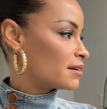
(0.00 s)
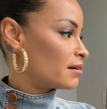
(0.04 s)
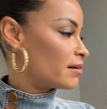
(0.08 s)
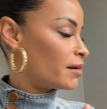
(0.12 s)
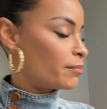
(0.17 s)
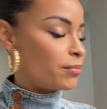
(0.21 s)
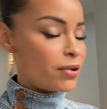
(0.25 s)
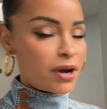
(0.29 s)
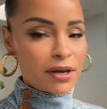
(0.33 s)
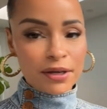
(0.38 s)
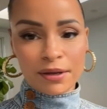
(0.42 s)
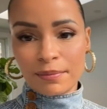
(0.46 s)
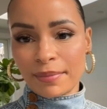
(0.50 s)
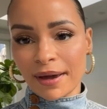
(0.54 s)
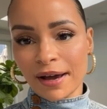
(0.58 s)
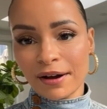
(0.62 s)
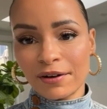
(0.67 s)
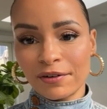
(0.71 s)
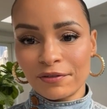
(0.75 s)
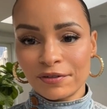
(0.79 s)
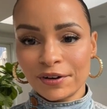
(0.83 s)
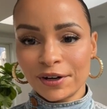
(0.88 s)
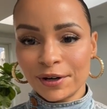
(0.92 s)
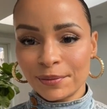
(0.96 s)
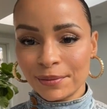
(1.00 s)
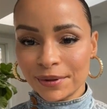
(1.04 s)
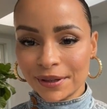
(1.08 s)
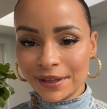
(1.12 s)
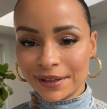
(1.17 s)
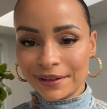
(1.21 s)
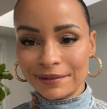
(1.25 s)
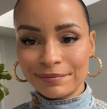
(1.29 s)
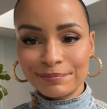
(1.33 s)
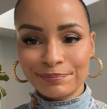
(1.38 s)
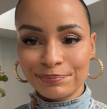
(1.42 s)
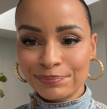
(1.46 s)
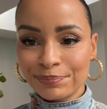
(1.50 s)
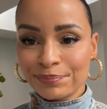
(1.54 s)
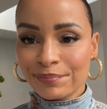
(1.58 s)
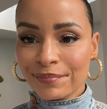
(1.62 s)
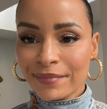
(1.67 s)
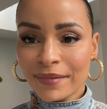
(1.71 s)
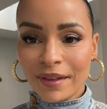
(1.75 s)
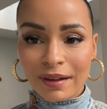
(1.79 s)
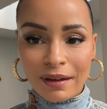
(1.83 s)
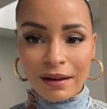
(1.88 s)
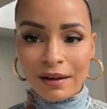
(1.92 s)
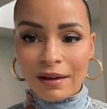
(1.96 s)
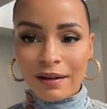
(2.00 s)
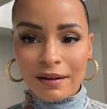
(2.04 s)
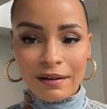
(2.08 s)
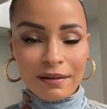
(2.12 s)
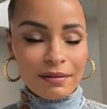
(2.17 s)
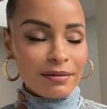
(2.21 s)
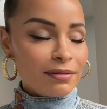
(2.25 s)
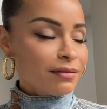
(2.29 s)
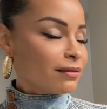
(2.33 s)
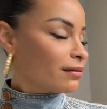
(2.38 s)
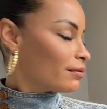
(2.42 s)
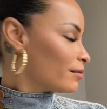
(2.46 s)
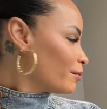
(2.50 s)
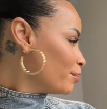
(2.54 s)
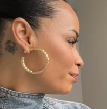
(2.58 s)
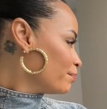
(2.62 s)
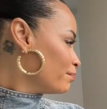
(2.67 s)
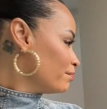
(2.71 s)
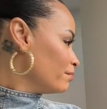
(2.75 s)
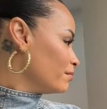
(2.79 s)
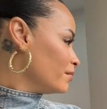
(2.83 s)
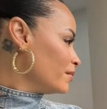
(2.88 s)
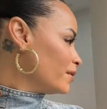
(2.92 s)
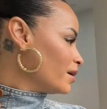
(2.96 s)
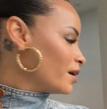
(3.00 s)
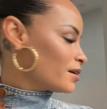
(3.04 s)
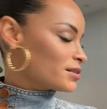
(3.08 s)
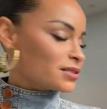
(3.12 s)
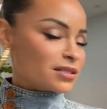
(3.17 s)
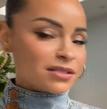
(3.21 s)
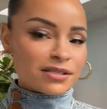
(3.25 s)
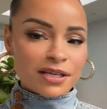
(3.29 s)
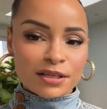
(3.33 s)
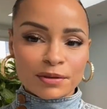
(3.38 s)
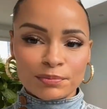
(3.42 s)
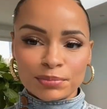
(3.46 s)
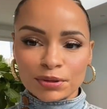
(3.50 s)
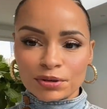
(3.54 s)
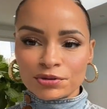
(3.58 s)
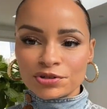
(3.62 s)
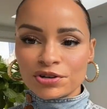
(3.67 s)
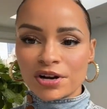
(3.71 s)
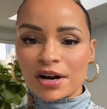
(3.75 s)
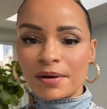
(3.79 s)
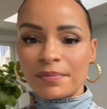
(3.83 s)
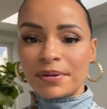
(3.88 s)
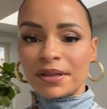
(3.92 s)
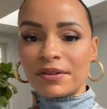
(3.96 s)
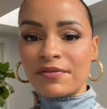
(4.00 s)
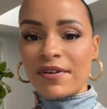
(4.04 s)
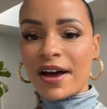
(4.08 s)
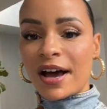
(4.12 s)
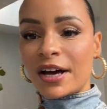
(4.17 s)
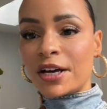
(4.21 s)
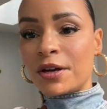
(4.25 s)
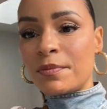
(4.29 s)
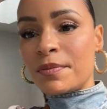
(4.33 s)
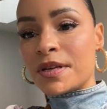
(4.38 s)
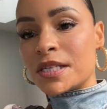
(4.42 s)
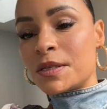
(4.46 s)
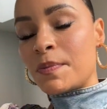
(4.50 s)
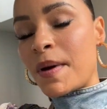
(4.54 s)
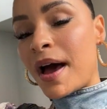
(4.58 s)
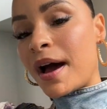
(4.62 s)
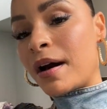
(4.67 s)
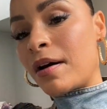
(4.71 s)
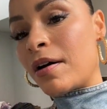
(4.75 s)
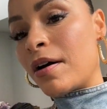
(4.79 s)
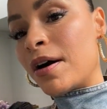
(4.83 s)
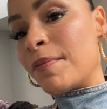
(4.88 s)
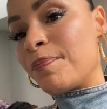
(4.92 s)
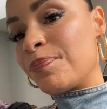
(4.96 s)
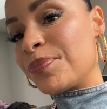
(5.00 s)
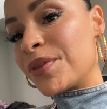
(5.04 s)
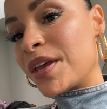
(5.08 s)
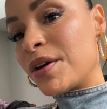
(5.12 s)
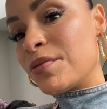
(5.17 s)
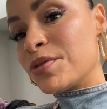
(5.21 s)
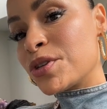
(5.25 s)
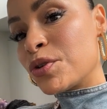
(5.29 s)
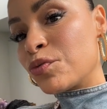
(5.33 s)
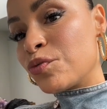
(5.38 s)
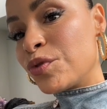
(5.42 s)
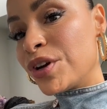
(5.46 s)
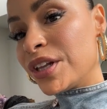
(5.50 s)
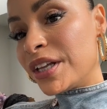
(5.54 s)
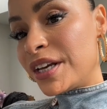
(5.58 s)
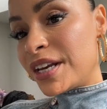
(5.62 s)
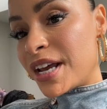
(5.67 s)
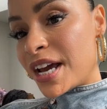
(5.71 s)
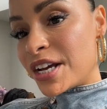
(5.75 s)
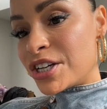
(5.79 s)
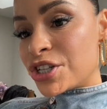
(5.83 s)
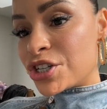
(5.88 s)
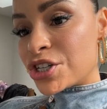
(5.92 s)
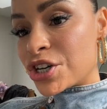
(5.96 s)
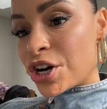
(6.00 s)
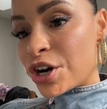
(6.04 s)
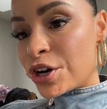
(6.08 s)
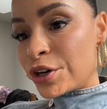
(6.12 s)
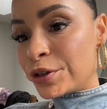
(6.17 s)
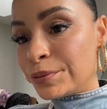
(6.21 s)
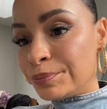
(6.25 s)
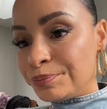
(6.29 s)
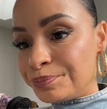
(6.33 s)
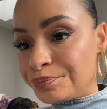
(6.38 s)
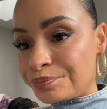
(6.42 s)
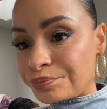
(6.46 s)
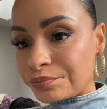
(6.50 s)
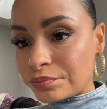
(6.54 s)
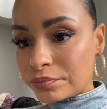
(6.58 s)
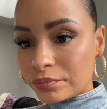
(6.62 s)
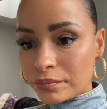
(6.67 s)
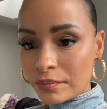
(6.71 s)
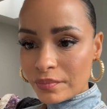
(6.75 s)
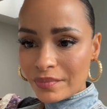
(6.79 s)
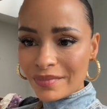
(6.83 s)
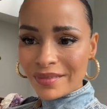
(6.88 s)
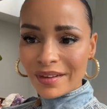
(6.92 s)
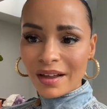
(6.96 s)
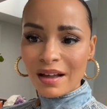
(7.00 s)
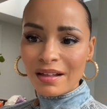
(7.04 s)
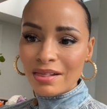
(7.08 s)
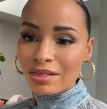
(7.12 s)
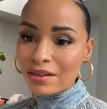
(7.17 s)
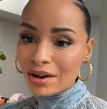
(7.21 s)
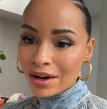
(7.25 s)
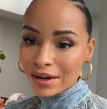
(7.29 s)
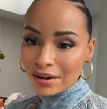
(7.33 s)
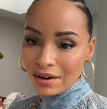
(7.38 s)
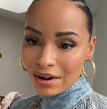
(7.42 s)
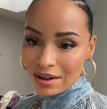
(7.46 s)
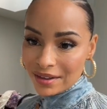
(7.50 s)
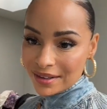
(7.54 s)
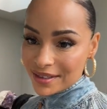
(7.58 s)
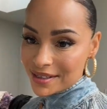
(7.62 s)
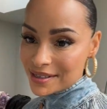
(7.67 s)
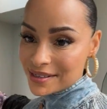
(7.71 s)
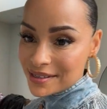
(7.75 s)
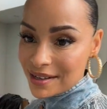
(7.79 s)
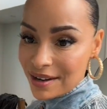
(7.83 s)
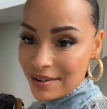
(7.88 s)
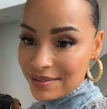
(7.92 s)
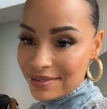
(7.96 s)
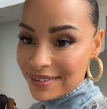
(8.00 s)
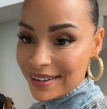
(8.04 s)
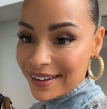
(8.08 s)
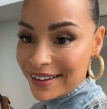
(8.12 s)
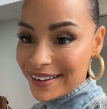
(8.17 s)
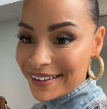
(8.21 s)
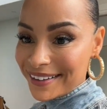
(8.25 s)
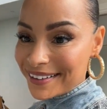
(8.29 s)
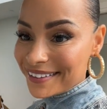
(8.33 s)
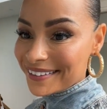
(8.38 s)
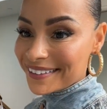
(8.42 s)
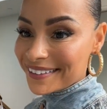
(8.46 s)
I brought you back over here, but I was gonna say the blow dryer, but the vacuum is back on. It was a really nice show. Look at all this stuff. Like,